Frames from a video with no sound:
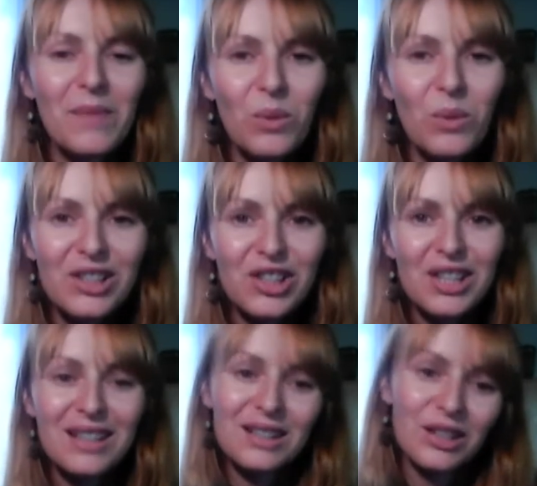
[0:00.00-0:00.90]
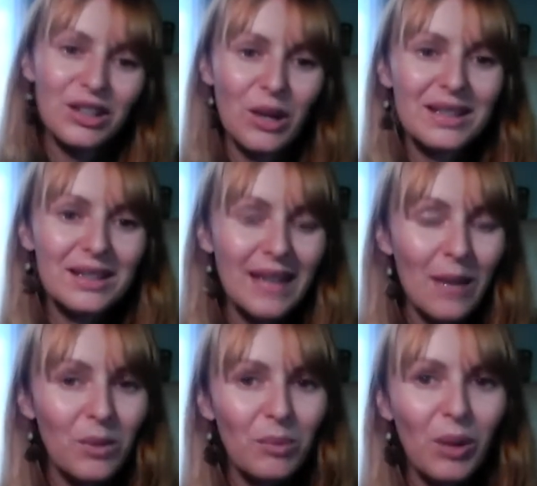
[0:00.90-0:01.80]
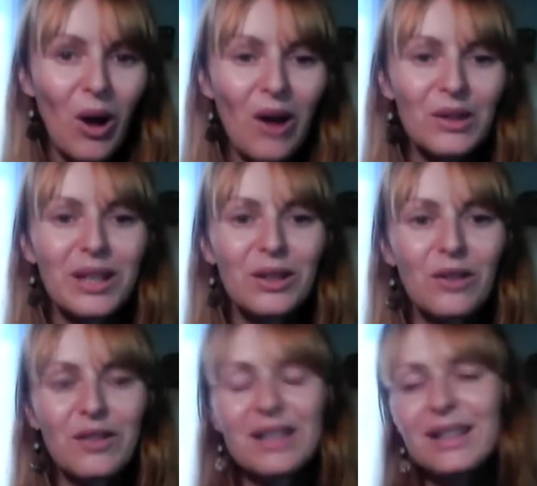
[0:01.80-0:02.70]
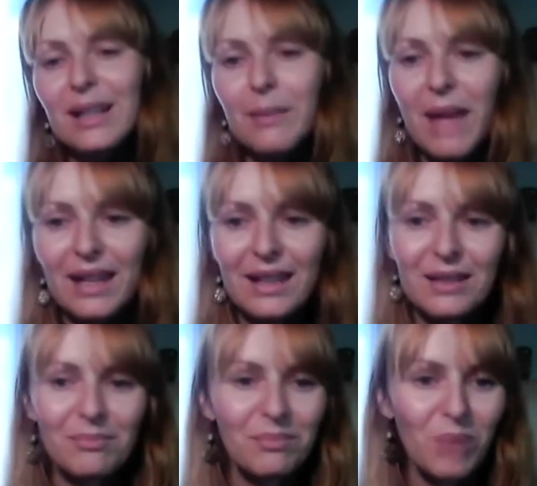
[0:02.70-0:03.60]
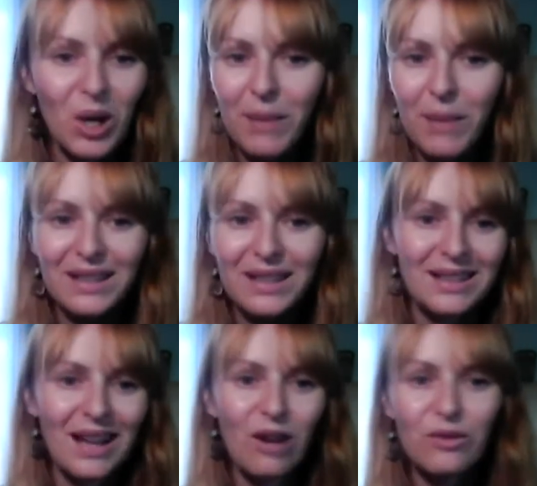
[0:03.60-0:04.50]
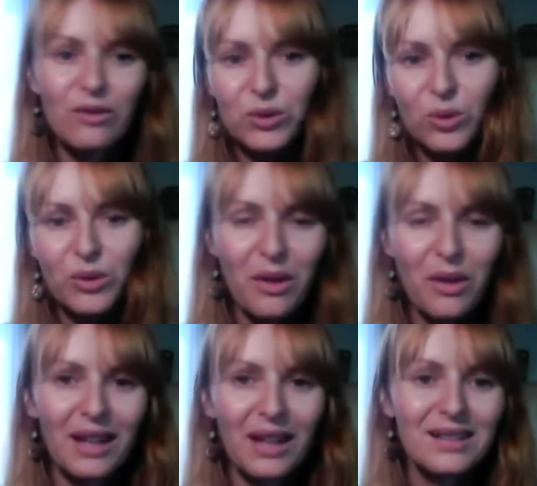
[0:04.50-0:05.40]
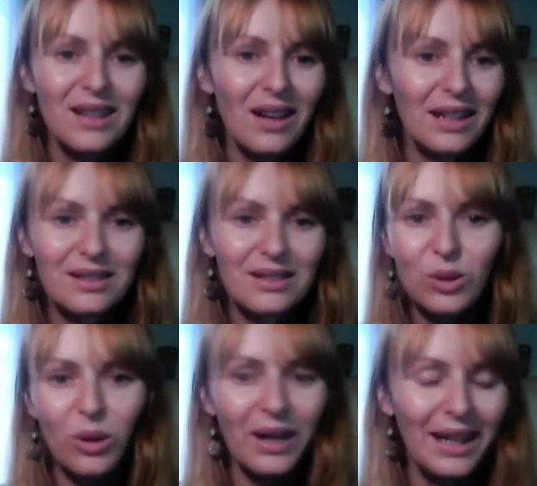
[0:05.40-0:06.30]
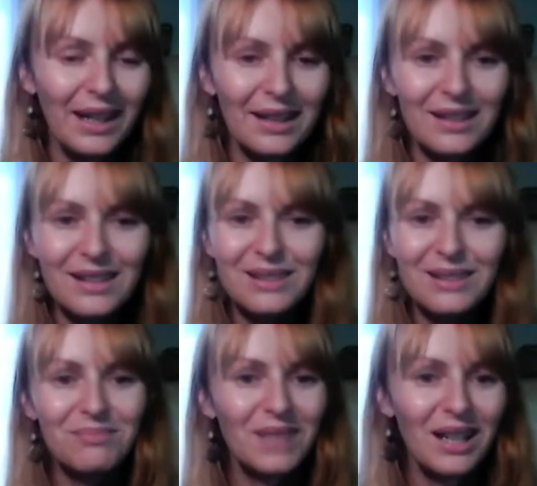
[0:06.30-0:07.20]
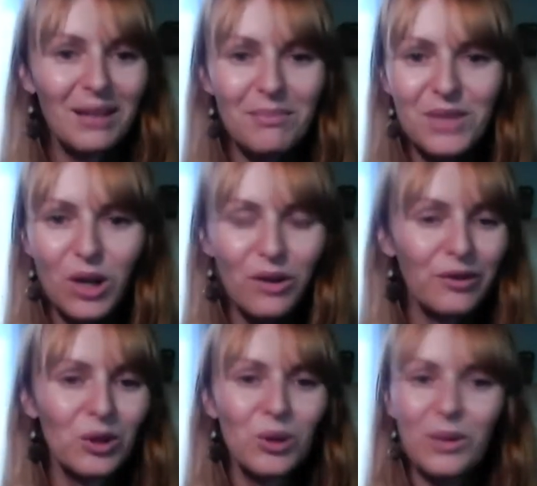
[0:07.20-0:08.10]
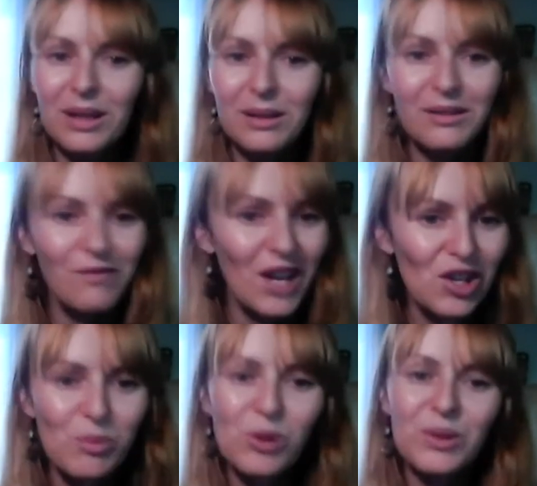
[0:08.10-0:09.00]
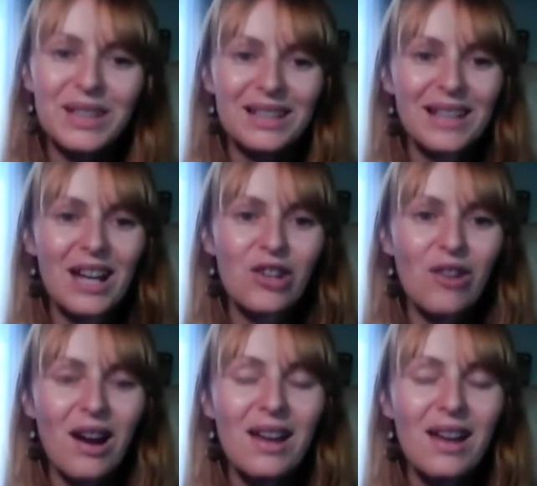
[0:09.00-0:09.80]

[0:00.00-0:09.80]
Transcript: Which, so, it's the same with plants. We can obviously make burger patties out of all sorts of things like soy and tofu and vegetables, etc.